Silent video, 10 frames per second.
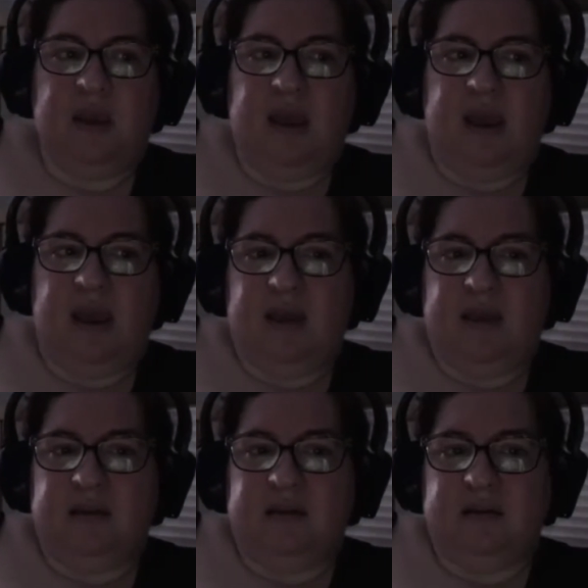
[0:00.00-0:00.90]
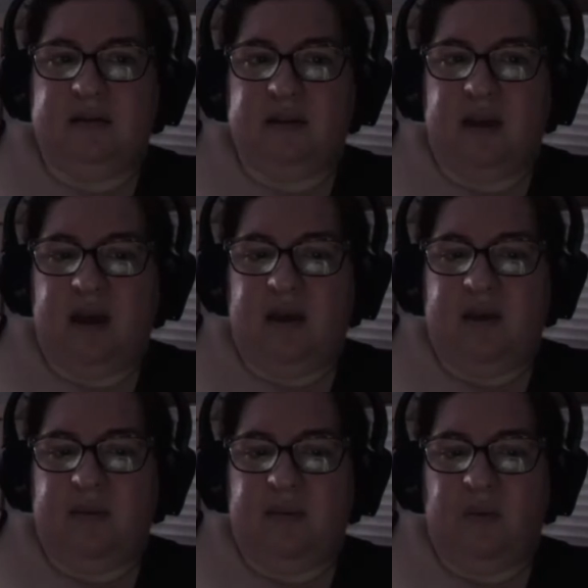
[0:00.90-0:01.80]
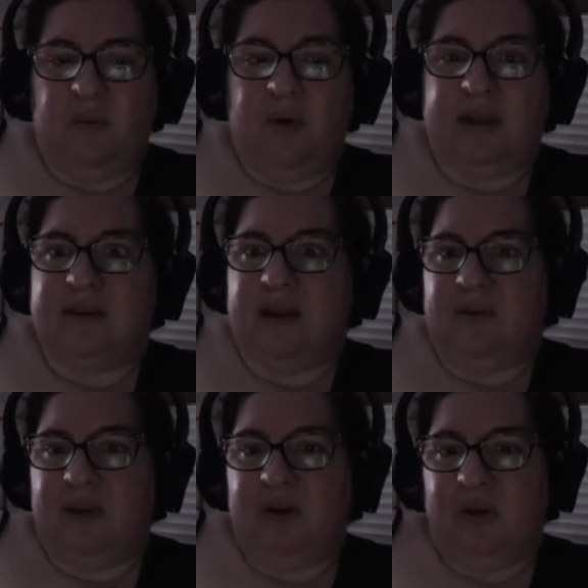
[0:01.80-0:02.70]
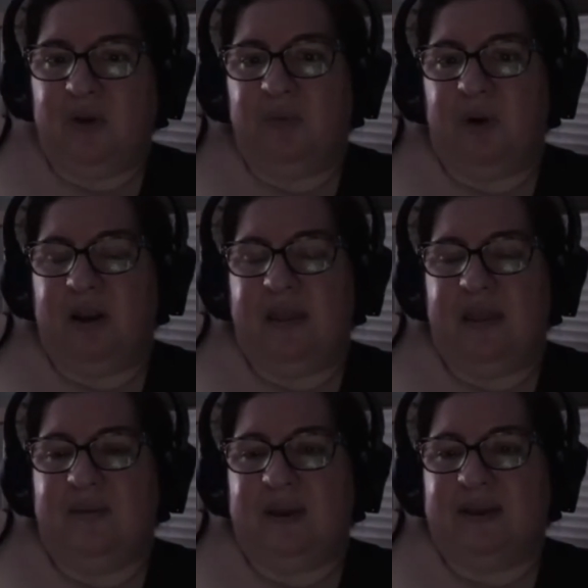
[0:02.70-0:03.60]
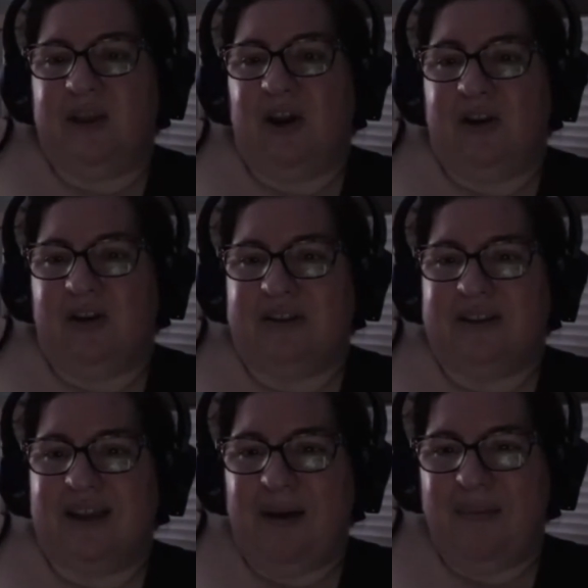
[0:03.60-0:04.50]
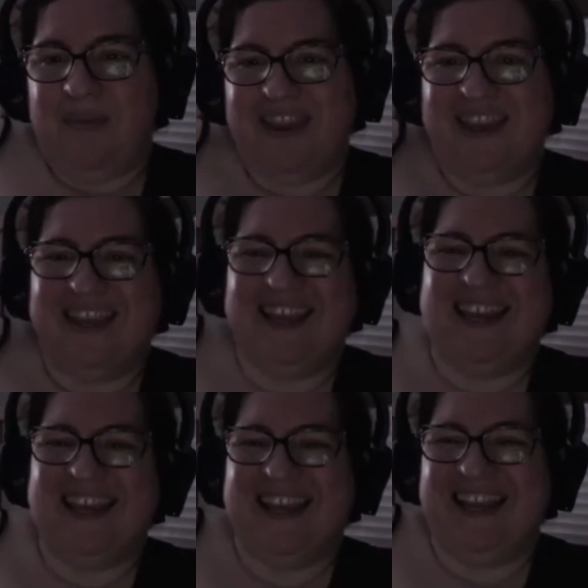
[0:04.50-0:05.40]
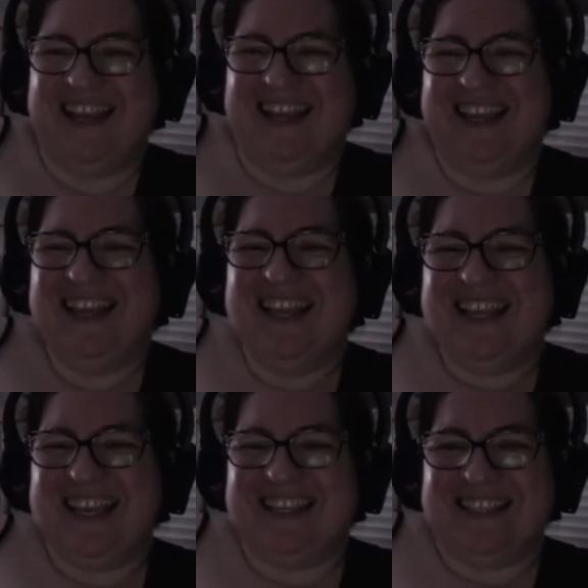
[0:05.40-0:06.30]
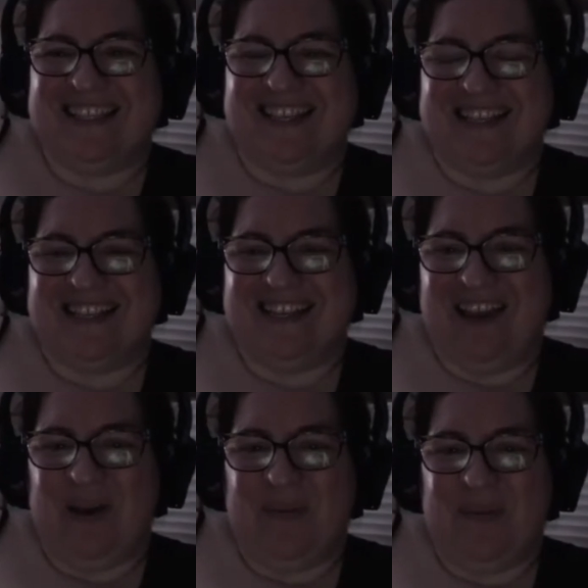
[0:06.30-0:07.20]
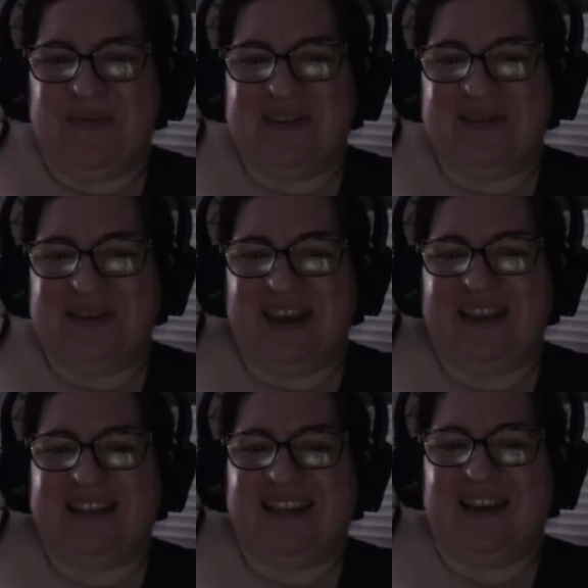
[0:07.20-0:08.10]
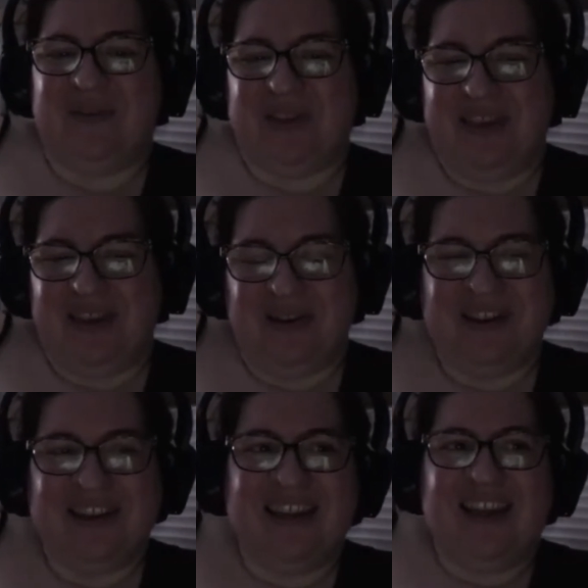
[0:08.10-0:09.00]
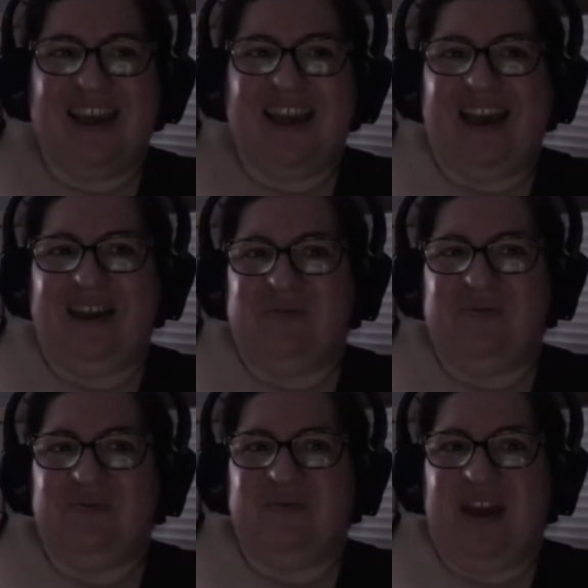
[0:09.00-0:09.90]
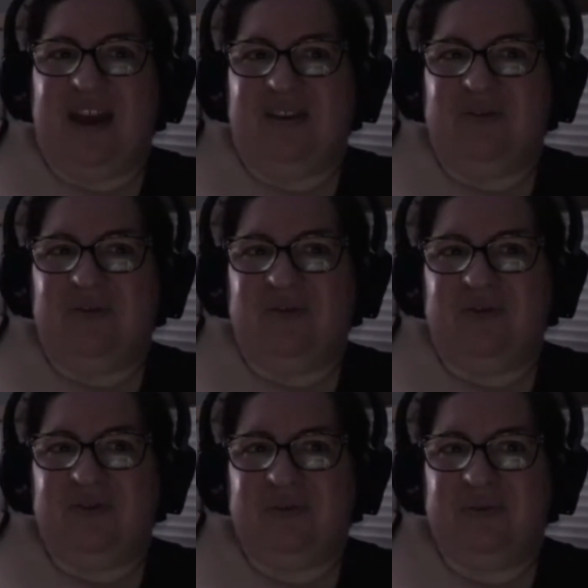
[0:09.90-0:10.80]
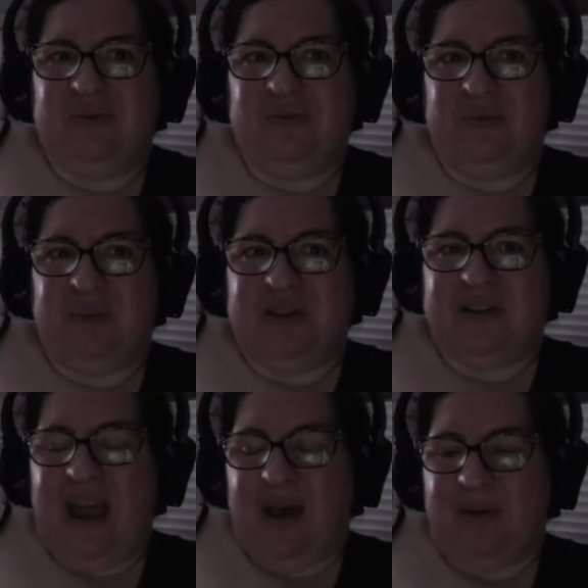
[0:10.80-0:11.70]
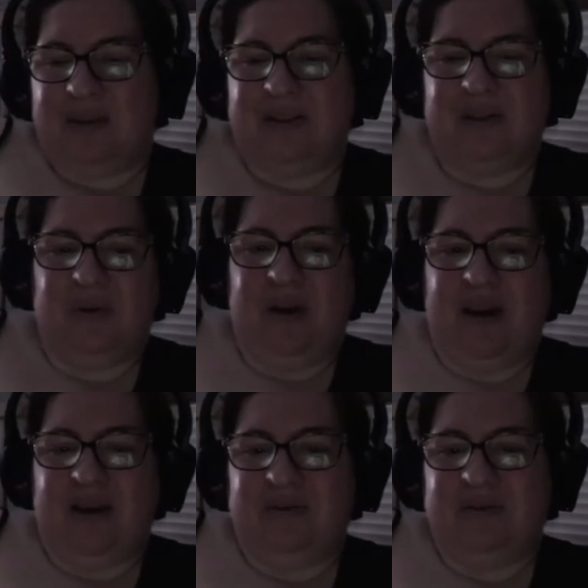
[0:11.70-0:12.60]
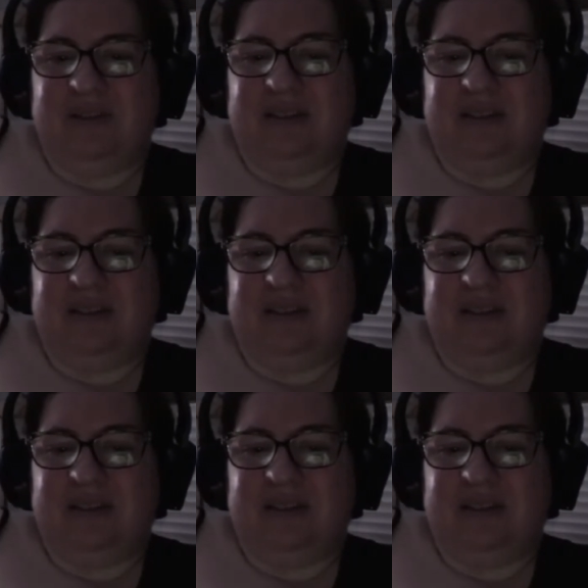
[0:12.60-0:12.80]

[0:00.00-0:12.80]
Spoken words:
And well, I definitely agree with Marty that it makes it harder to stop because it's easy to come take it with you. I've built habits around